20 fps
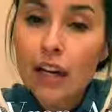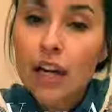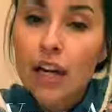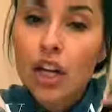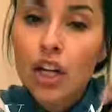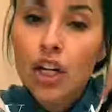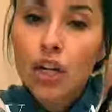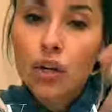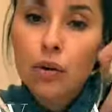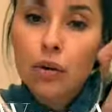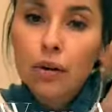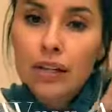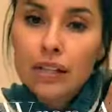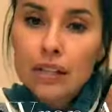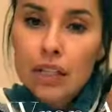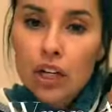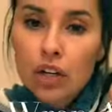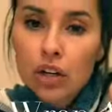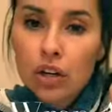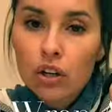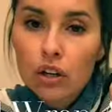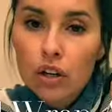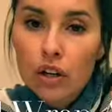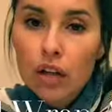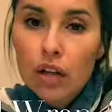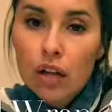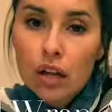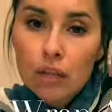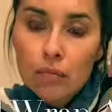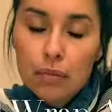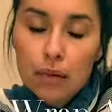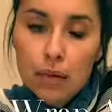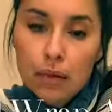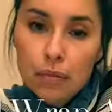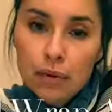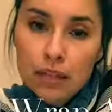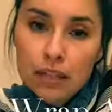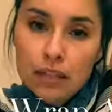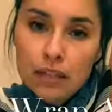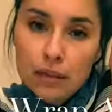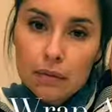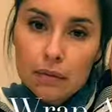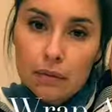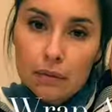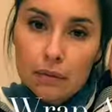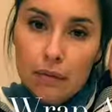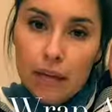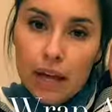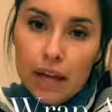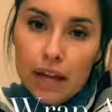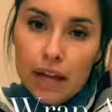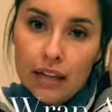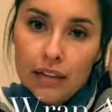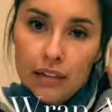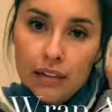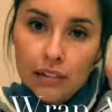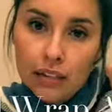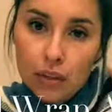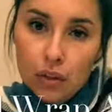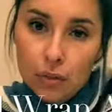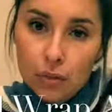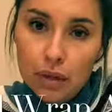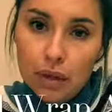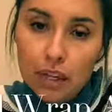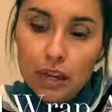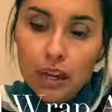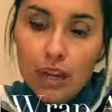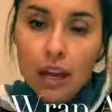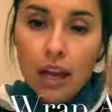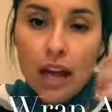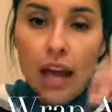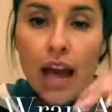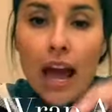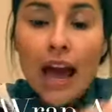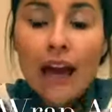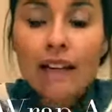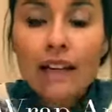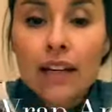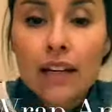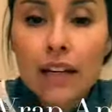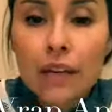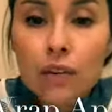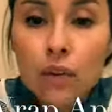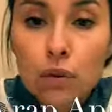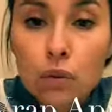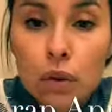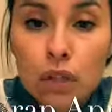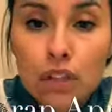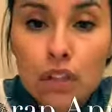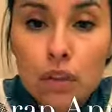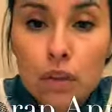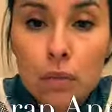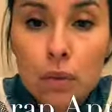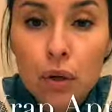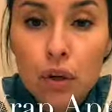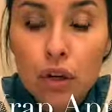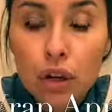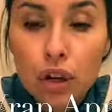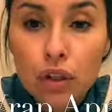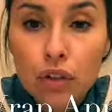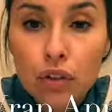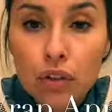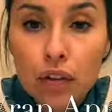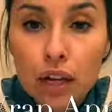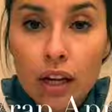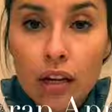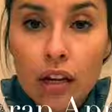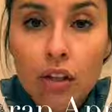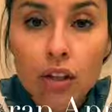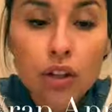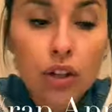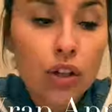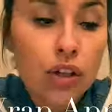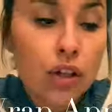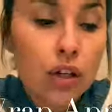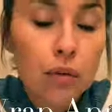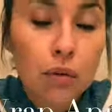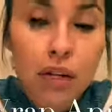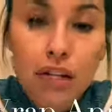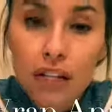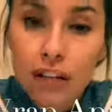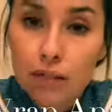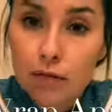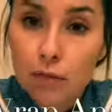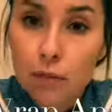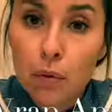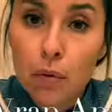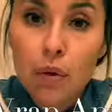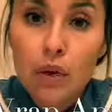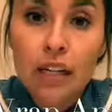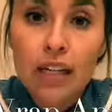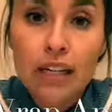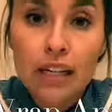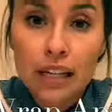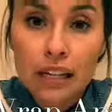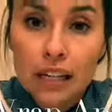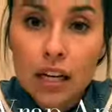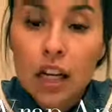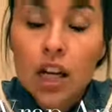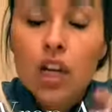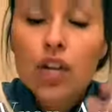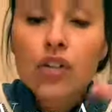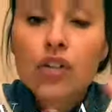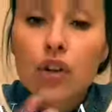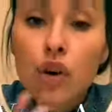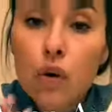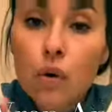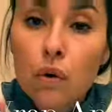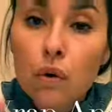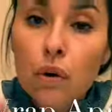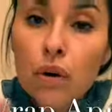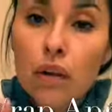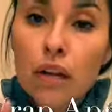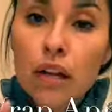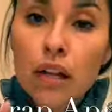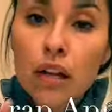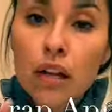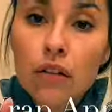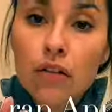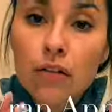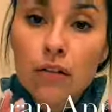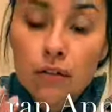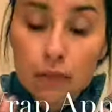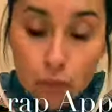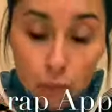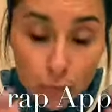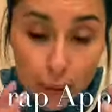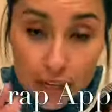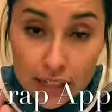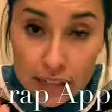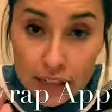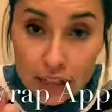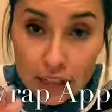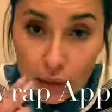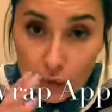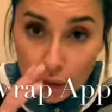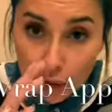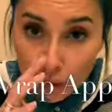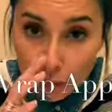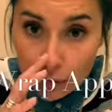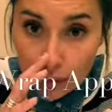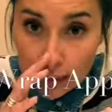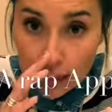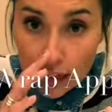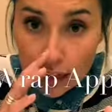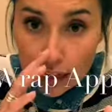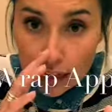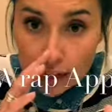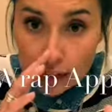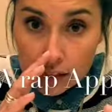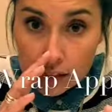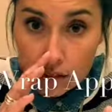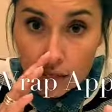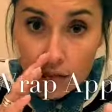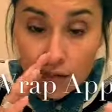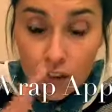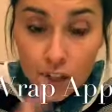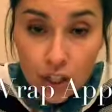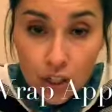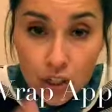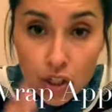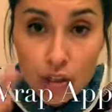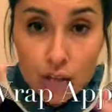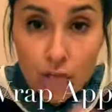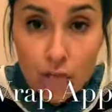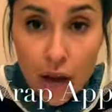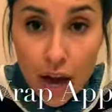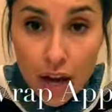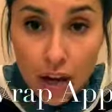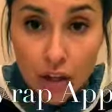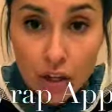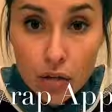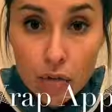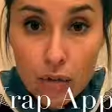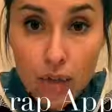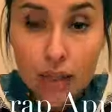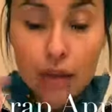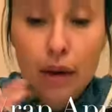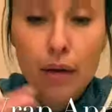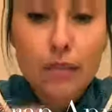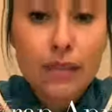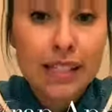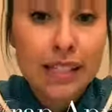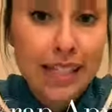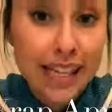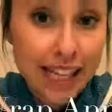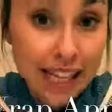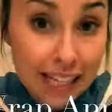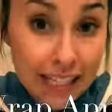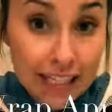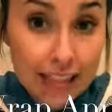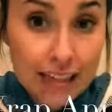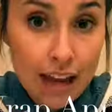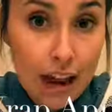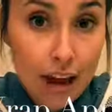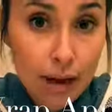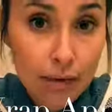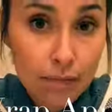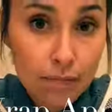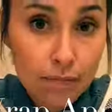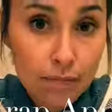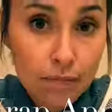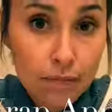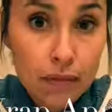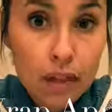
of, you don't want it to curl, but you want it to bend a little bit. And then even once you put it on your nail, you're gonna want to give more heat. So basically what I'm saying is finishes matter when it comes to heat time.